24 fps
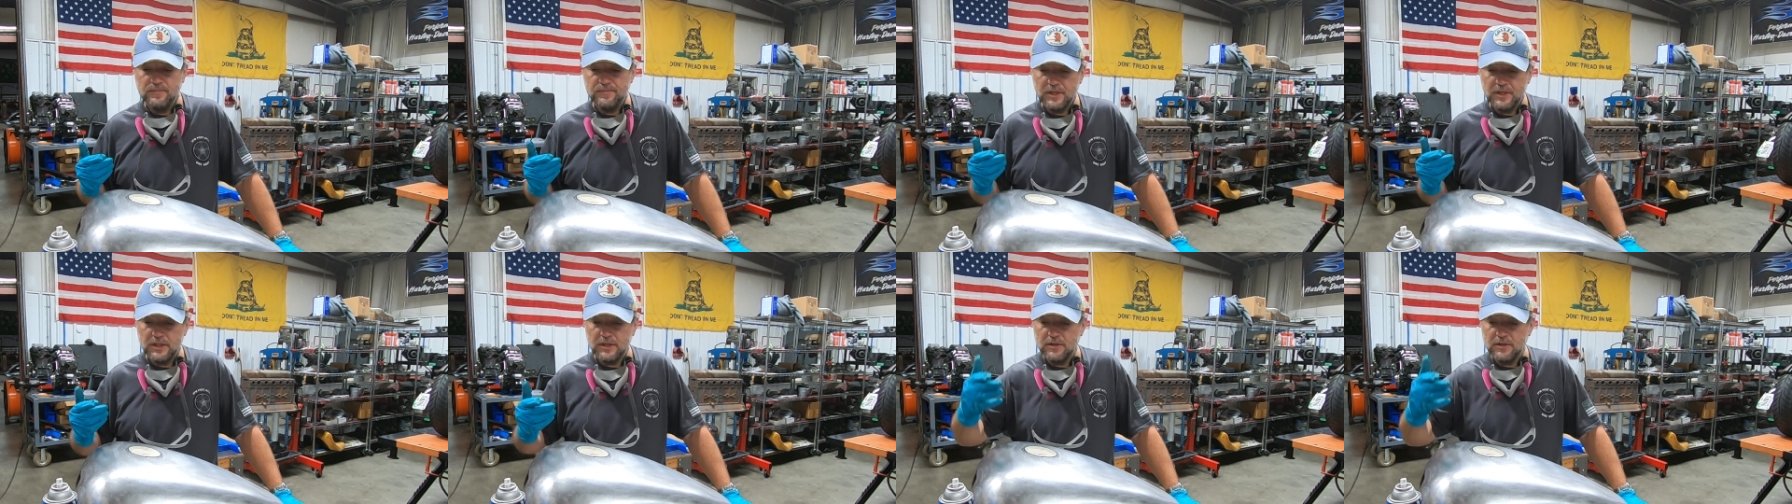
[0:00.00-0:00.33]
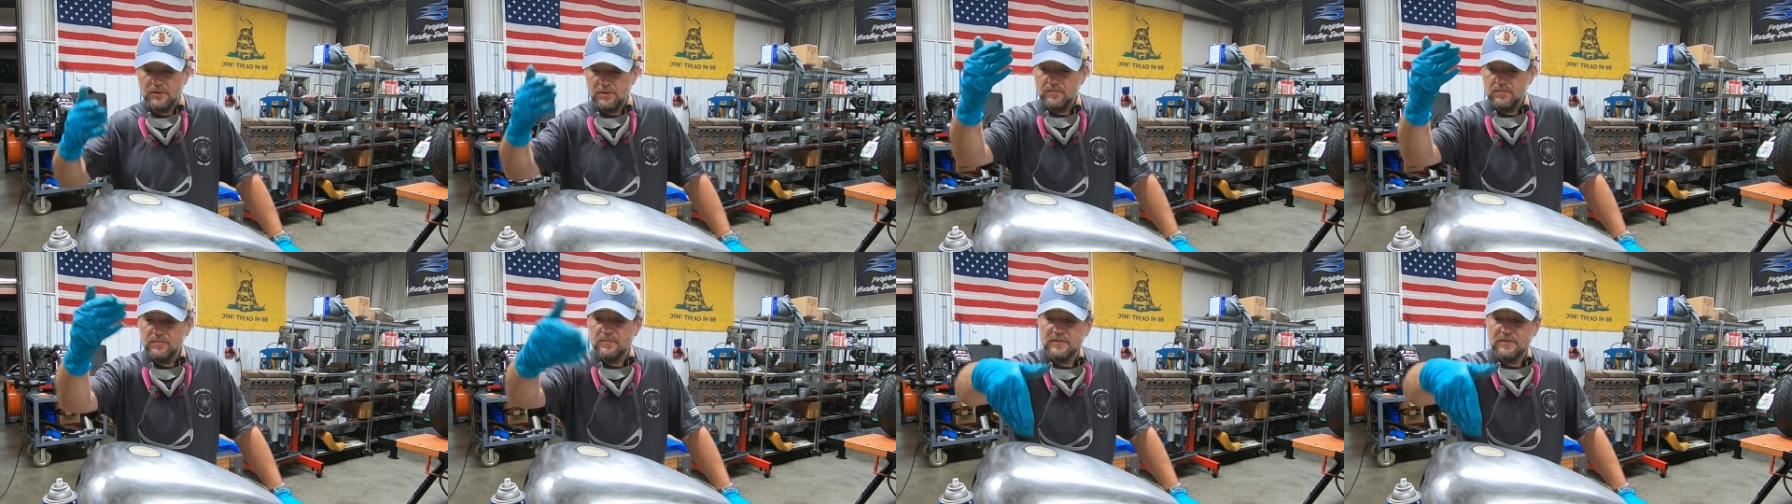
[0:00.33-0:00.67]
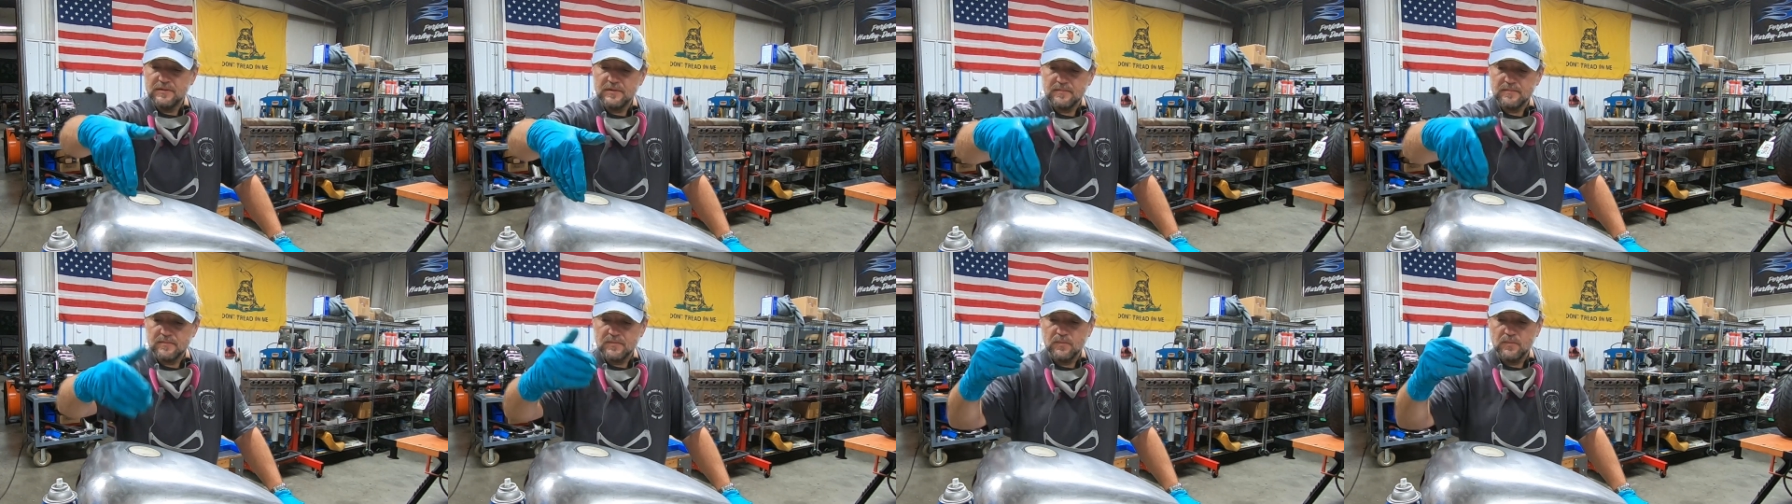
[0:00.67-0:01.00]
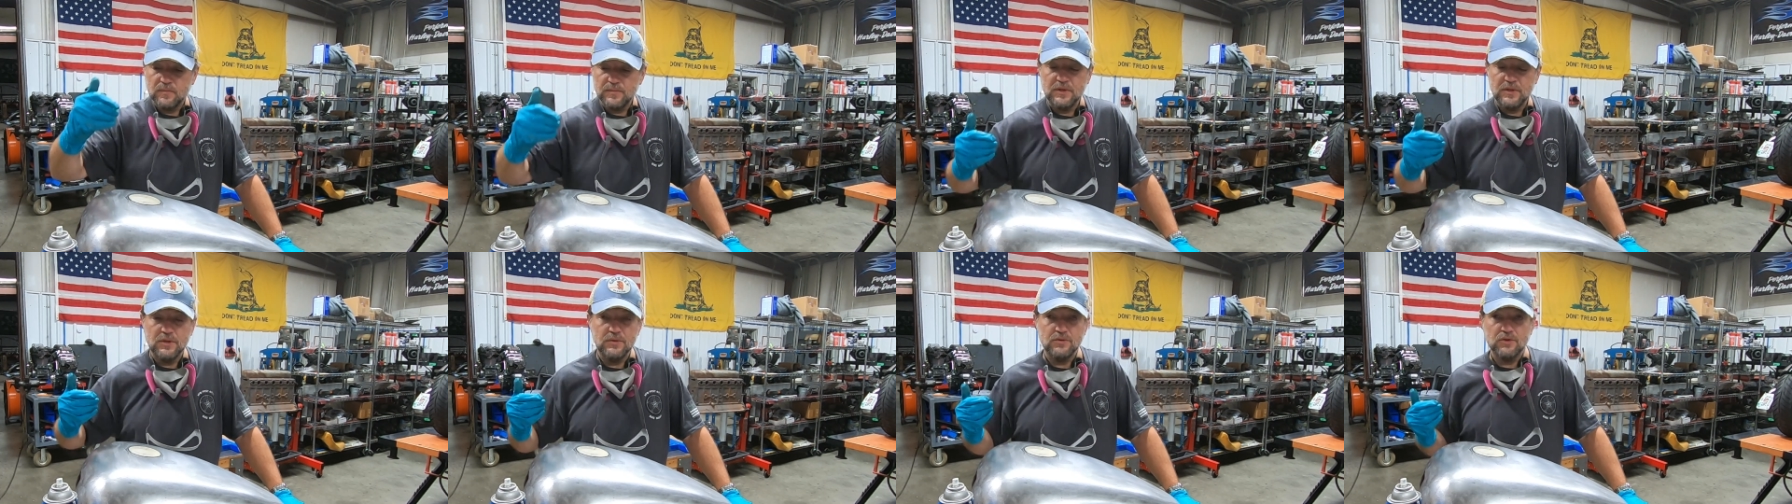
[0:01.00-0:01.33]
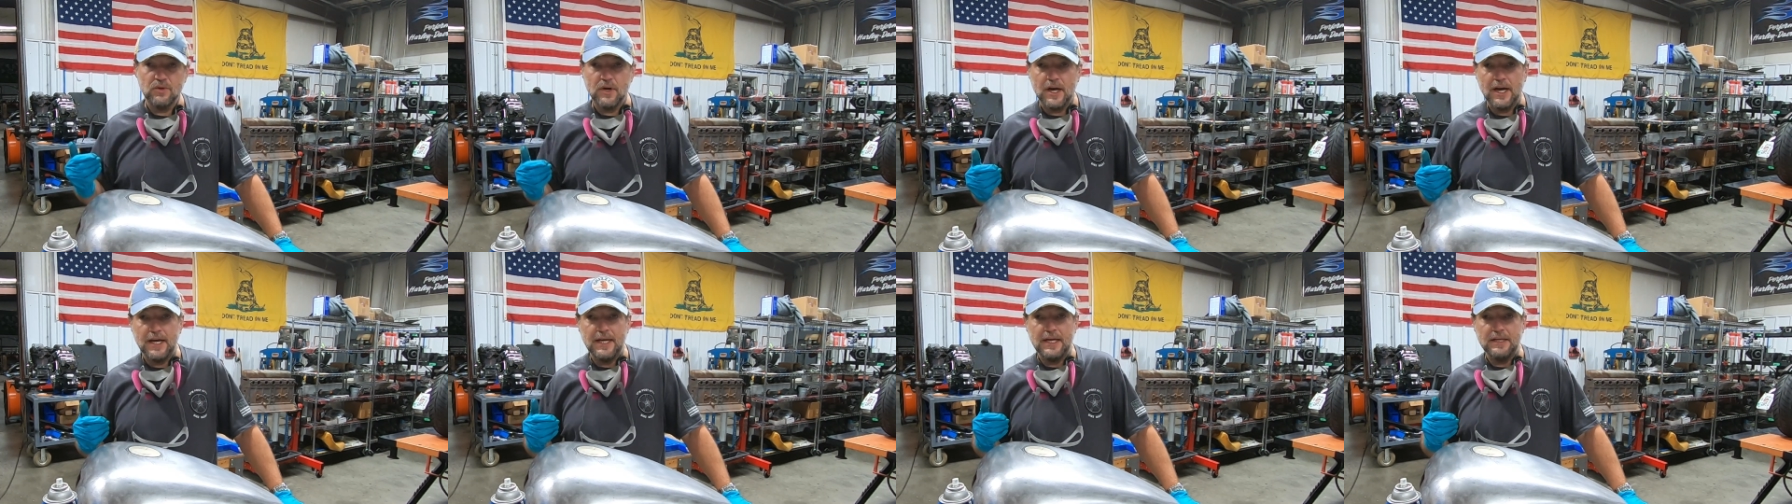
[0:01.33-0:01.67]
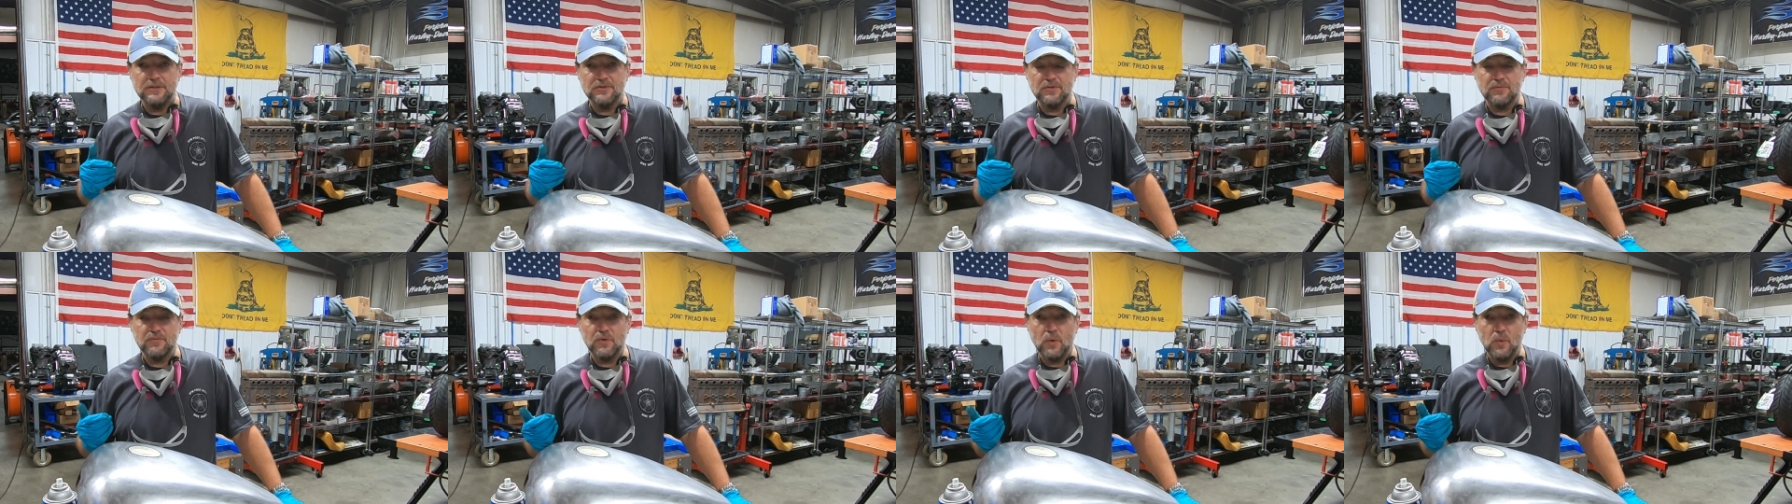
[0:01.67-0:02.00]
you know, you use your
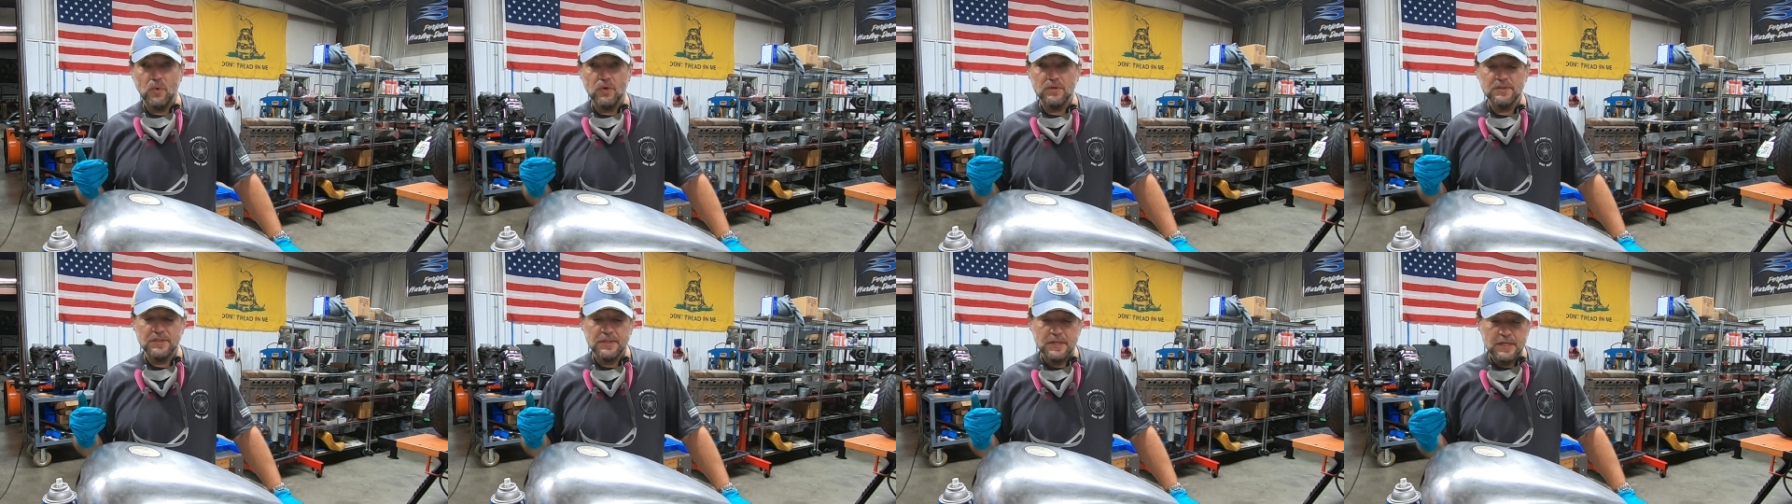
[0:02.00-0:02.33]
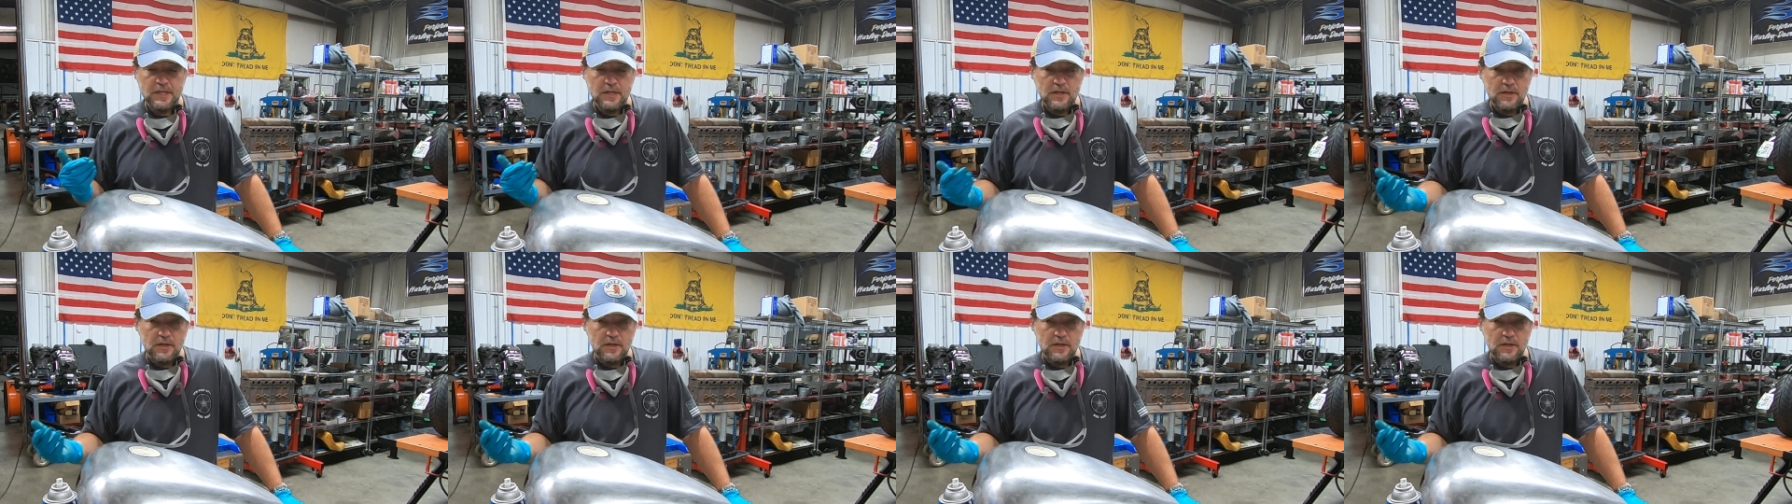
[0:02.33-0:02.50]
hands, of course.